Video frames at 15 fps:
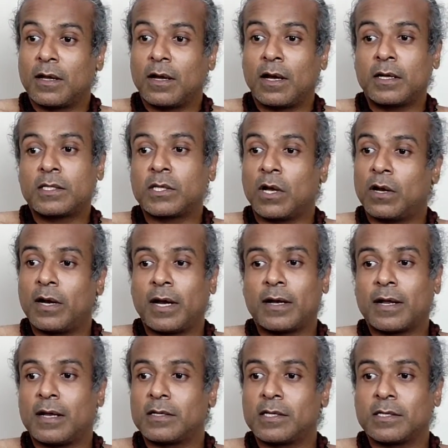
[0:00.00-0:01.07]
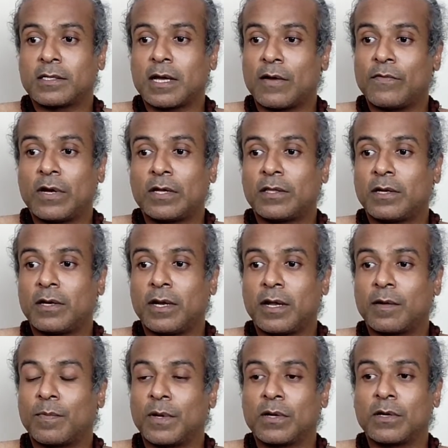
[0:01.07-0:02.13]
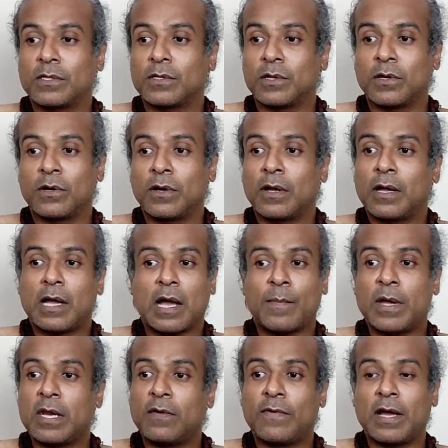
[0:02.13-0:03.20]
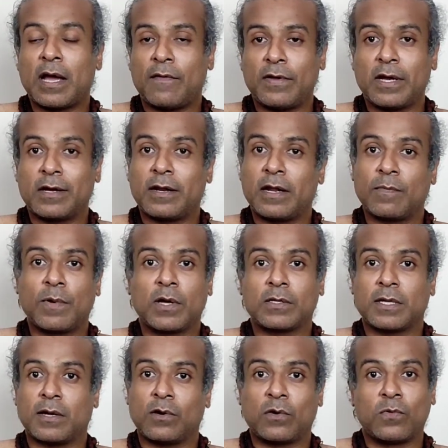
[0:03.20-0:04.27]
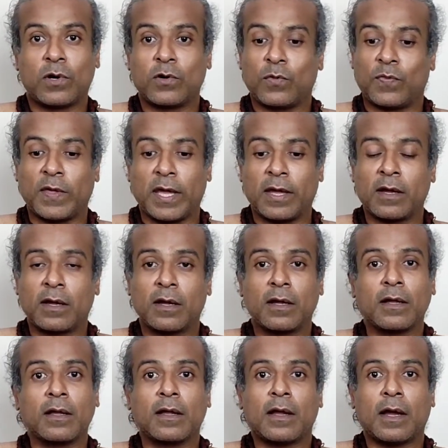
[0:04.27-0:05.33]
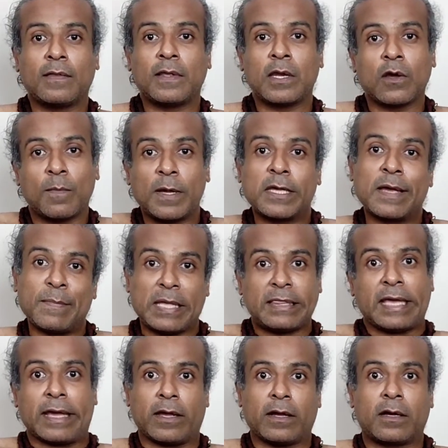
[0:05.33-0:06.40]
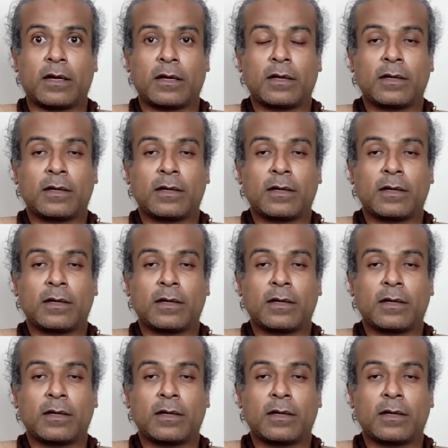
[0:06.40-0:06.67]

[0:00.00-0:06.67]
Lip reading: it's alright, I'll just have another drink because, I'm anyway having a drink because I don't want to think, and then you're making me think.